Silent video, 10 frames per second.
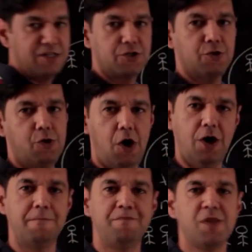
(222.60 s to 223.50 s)
and so
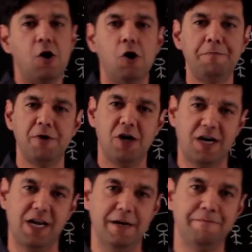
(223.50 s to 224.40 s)
on. Hope you
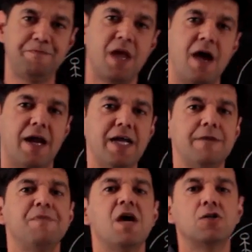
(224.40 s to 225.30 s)
are clear,
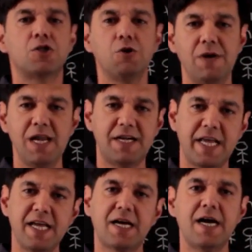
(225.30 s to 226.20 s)
right? So
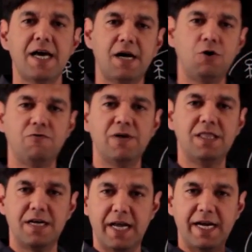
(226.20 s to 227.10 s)
we'll tinker around
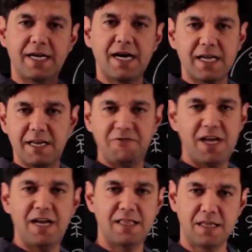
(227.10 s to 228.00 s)
with the data
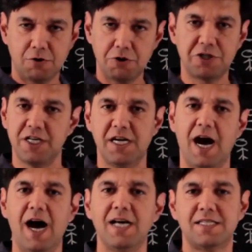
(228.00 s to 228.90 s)
given and the
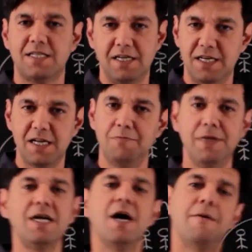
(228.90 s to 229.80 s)
question asked a little
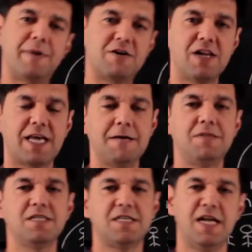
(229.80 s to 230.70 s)
bit, but we'll
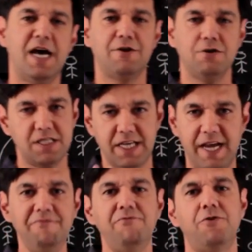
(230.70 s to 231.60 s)
keep the scenario
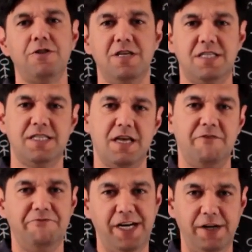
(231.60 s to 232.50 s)
same for this
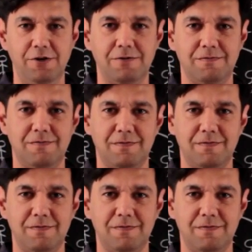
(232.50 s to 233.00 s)
video.